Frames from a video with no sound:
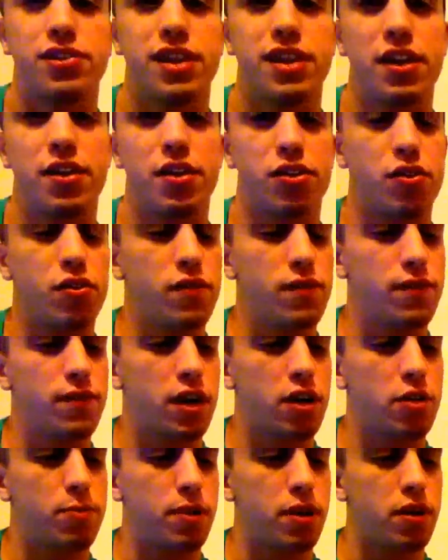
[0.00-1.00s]
So now the third
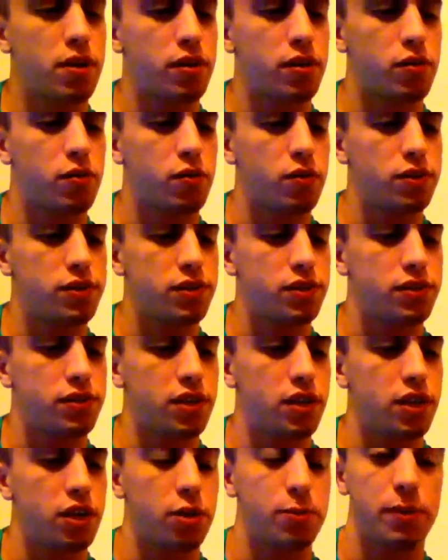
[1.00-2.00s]
and final part of the chorus
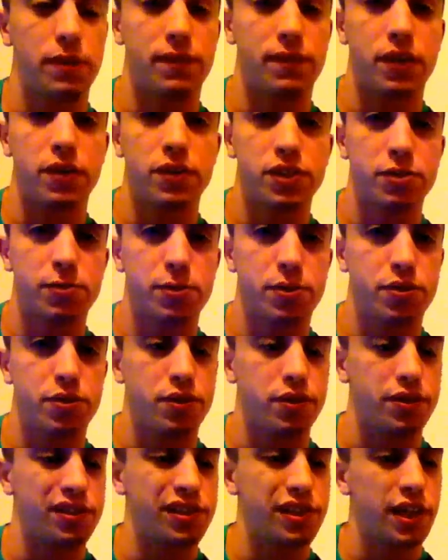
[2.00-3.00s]
is going to be very similar
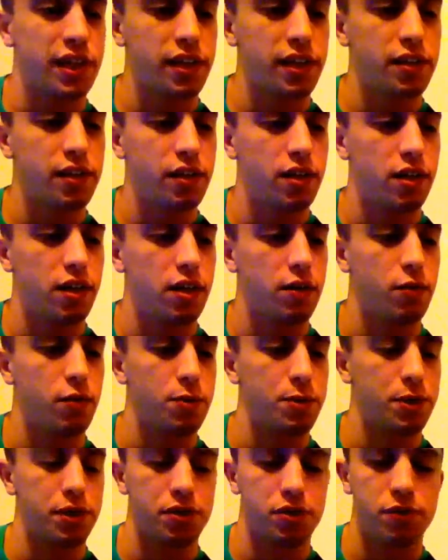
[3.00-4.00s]
to the second.
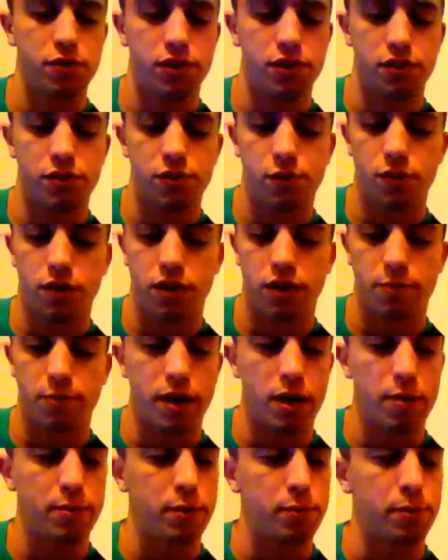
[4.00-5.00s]
What we're going to do is do
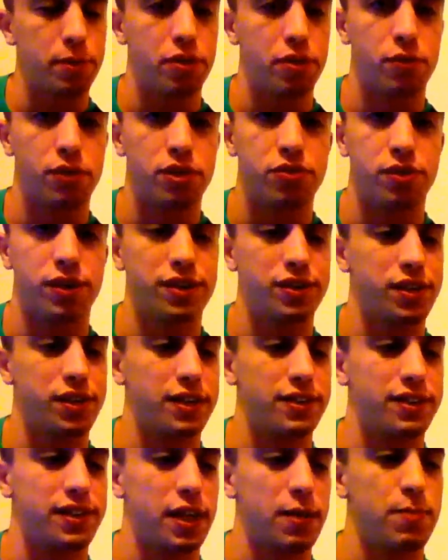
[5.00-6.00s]
the bottom open 3 strings
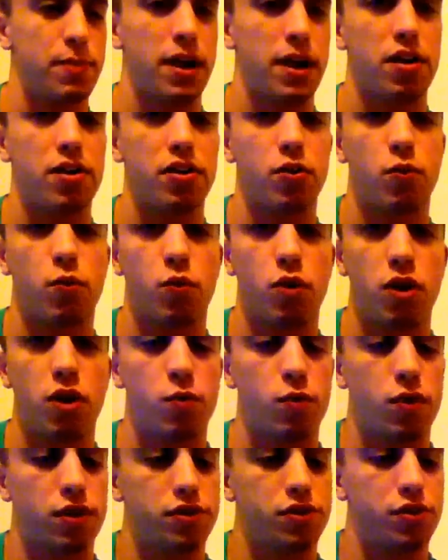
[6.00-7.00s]
to that same pattern, the
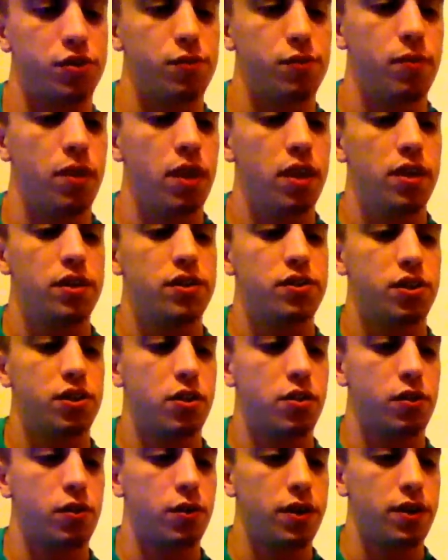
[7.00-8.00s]
1, 1, 2.
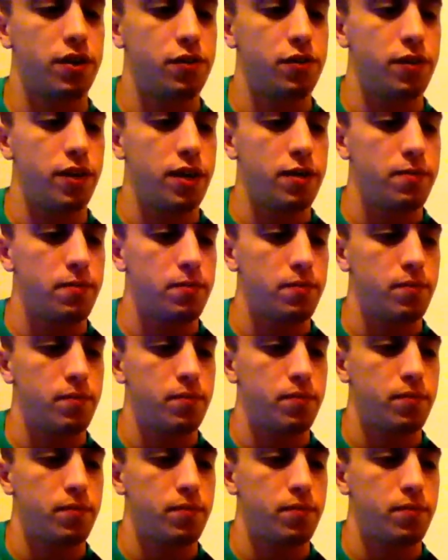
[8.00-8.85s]
So go ahead and do that.